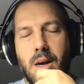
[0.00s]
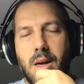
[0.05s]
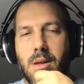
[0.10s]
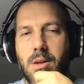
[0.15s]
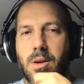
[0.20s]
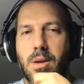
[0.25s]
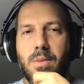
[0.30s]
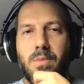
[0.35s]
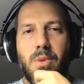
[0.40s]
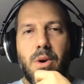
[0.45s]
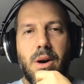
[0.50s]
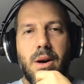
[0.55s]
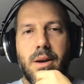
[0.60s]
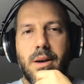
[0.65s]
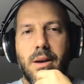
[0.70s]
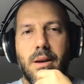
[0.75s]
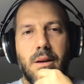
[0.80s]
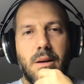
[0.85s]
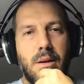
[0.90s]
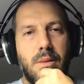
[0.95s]
just
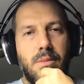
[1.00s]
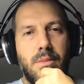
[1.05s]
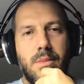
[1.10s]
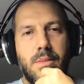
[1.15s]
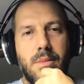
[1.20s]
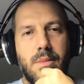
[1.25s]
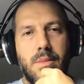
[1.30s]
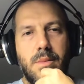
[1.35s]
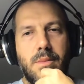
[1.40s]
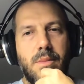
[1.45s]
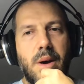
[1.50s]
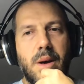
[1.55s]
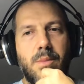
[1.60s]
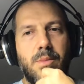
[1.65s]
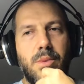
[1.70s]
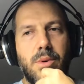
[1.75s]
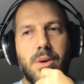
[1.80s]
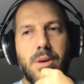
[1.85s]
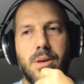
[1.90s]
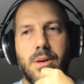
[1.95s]
buying a
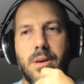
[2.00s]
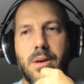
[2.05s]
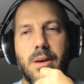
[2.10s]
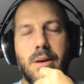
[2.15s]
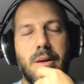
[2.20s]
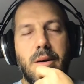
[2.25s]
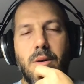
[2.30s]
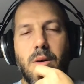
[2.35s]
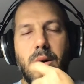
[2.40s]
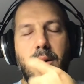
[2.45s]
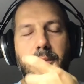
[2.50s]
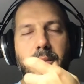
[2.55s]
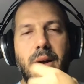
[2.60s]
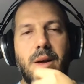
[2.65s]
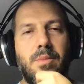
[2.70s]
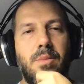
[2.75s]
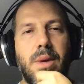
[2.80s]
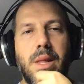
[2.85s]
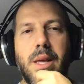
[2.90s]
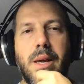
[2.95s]
a
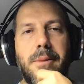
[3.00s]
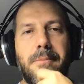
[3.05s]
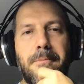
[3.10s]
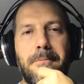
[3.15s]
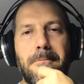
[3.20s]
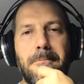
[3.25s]
Mac Mini,